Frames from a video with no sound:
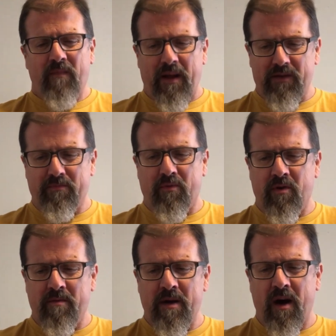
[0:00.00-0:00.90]
it's
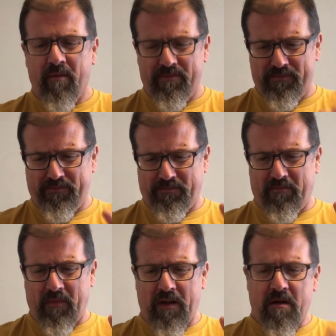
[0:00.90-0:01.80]
burning me up.
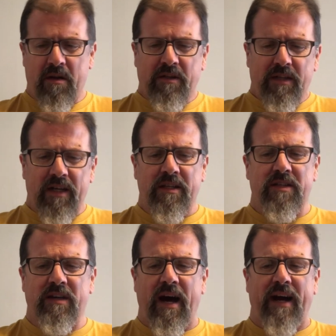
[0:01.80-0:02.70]
And
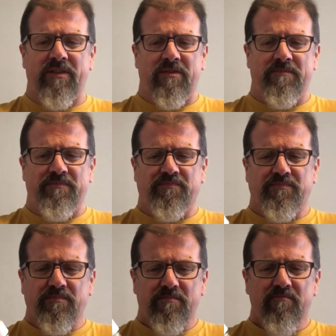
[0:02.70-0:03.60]
these guys
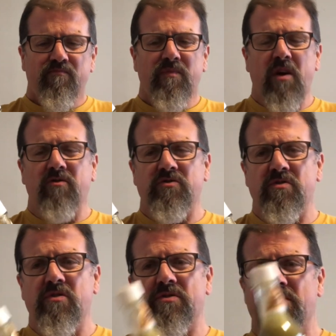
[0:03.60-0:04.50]
are
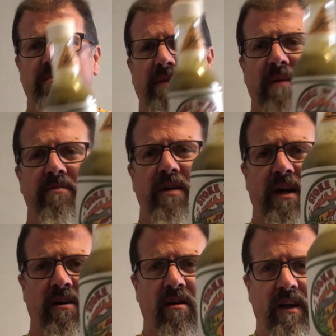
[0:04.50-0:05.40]
true to their pepper
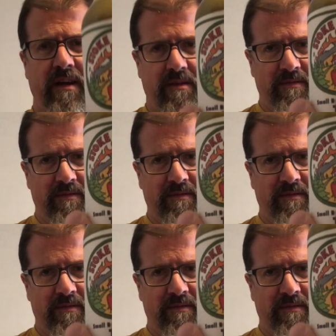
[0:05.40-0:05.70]
and garlic.